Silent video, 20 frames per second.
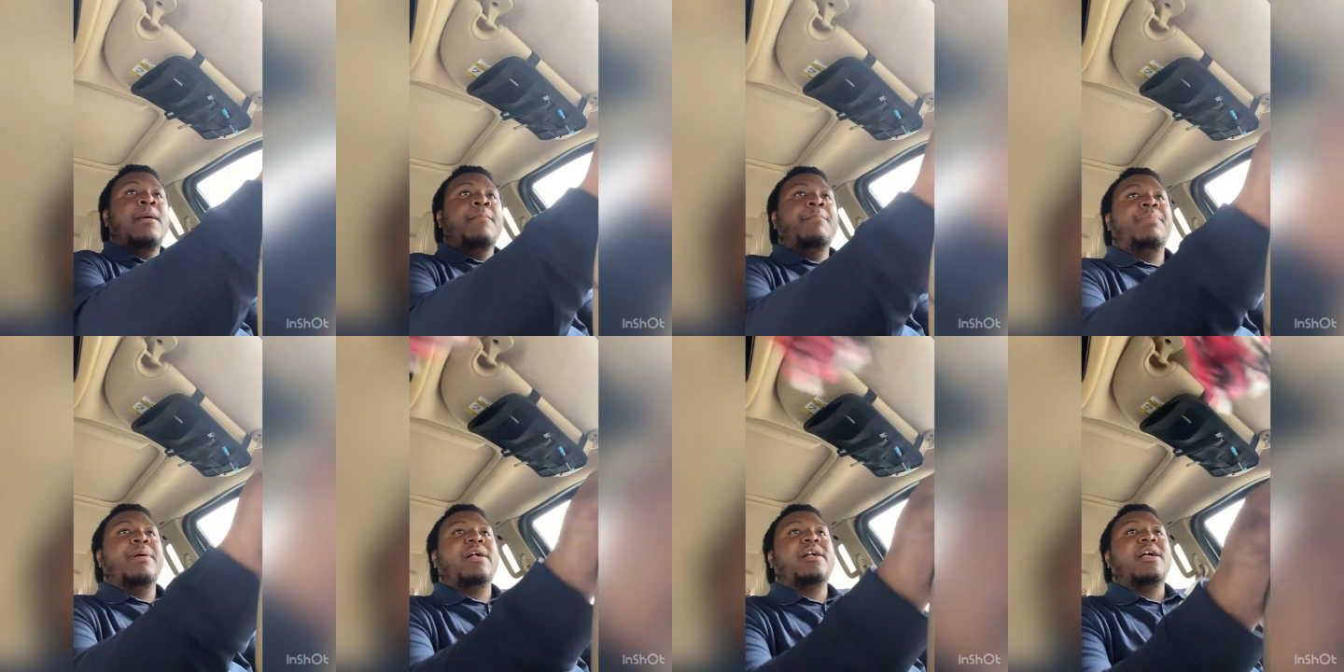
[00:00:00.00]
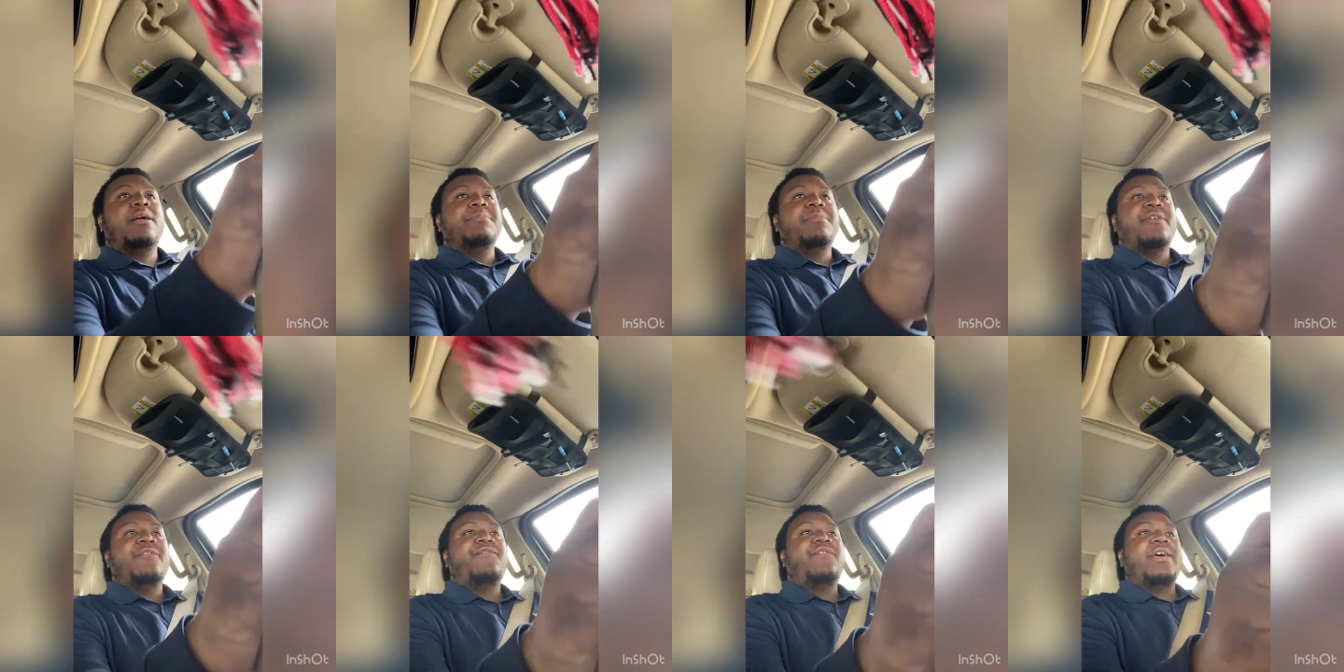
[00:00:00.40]
but
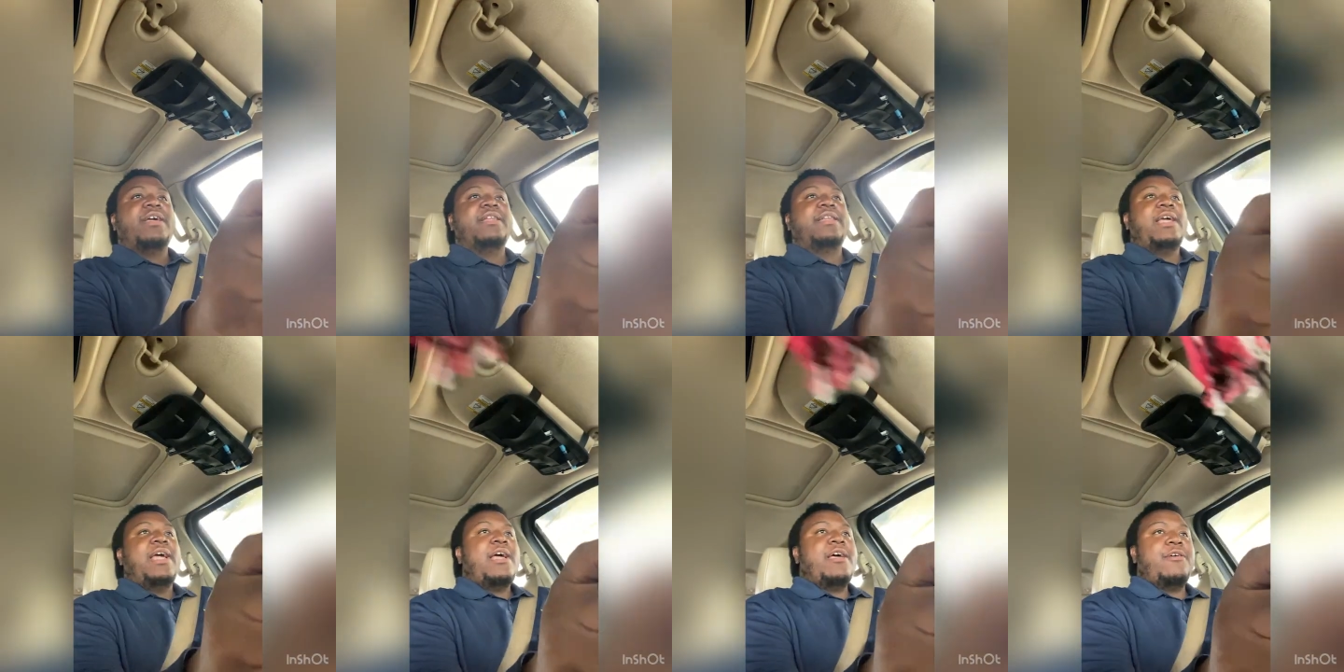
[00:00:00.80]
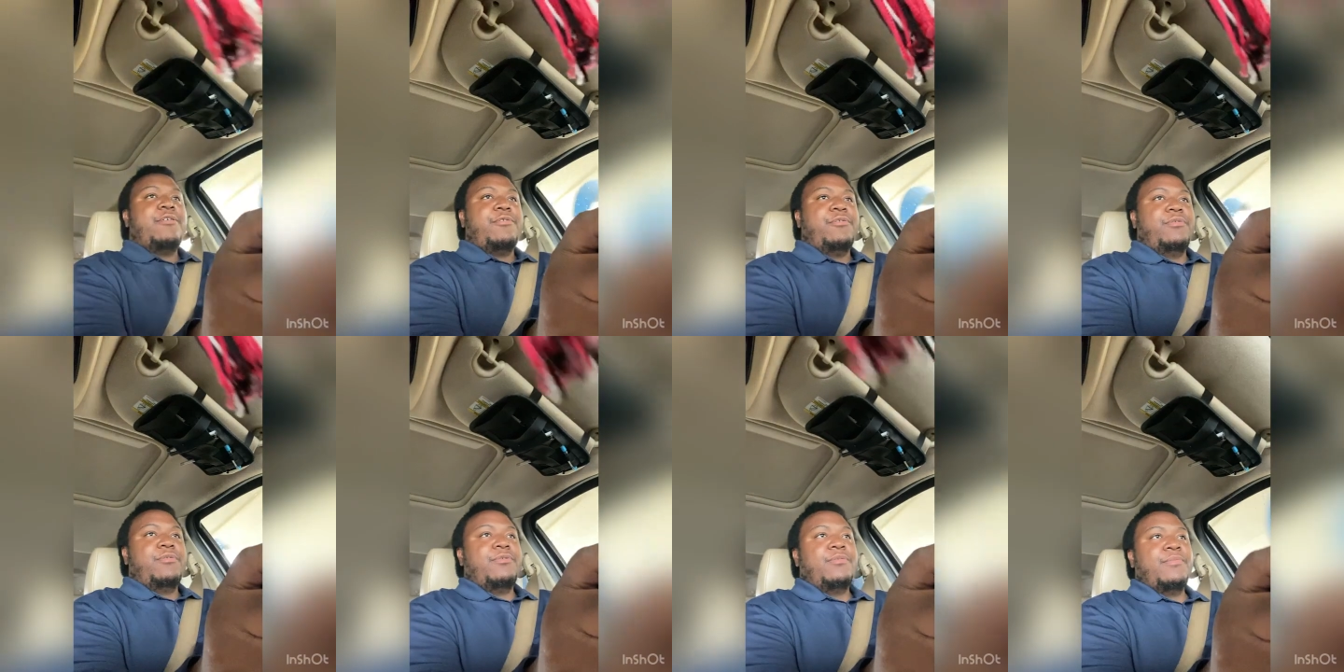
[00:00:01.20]
come to find out
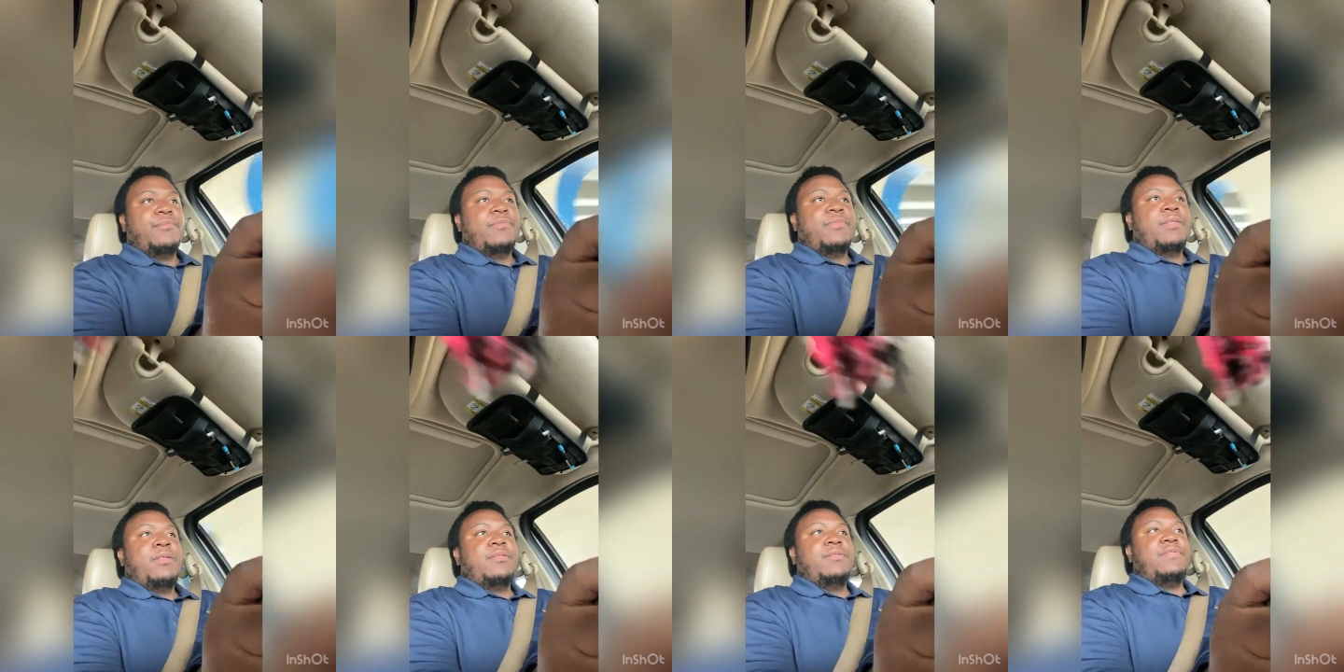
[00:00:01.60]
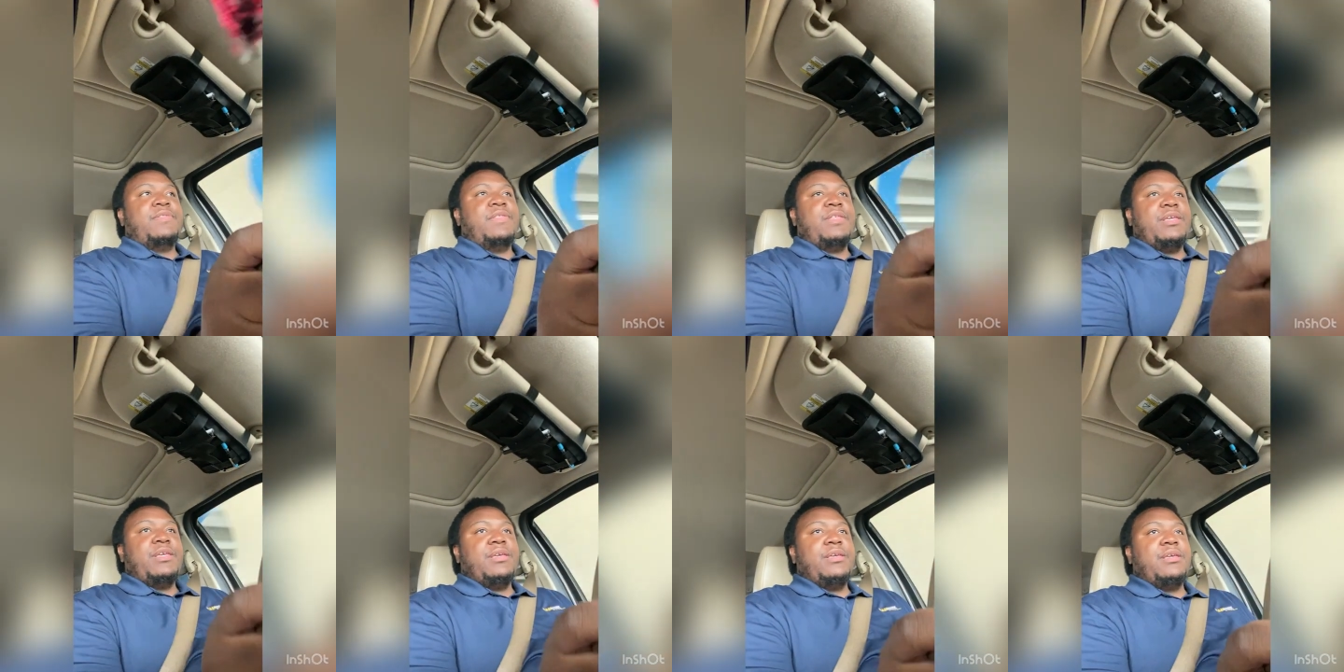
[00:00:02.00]

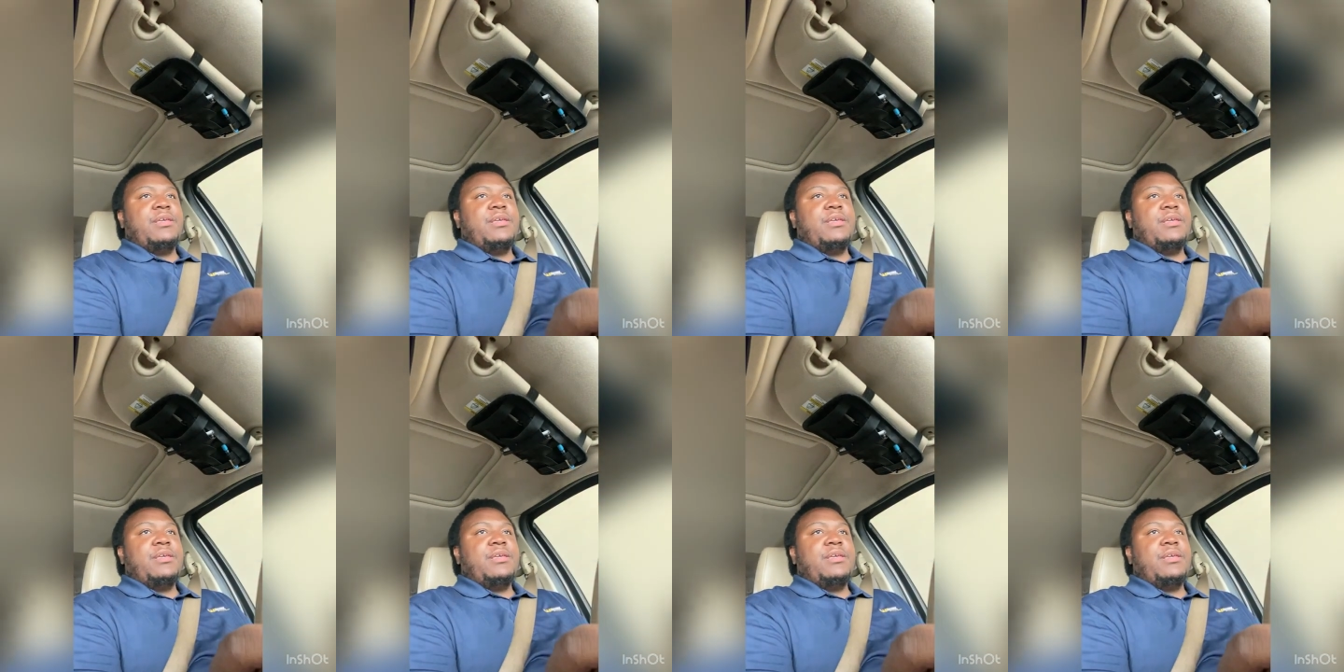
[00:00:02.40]
the